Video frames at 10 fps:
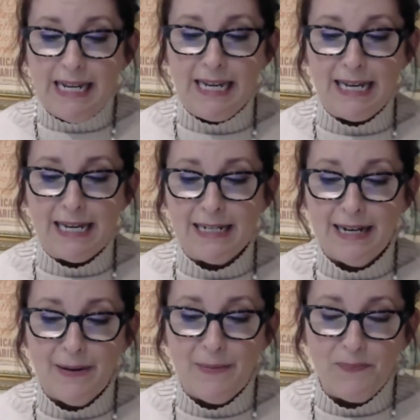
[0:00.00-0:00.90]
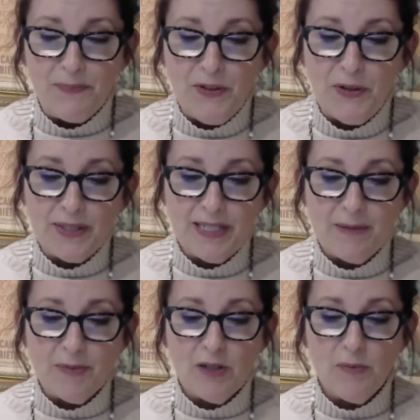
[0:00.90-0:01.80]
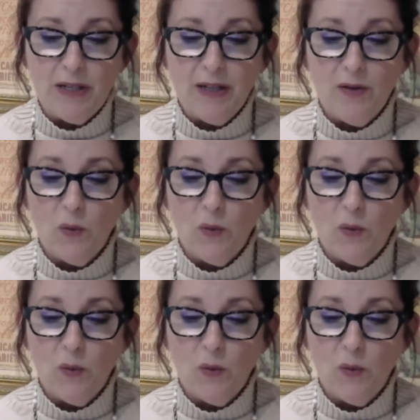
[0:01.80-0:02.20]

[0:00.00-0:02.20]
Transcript: and um, you know it seems to be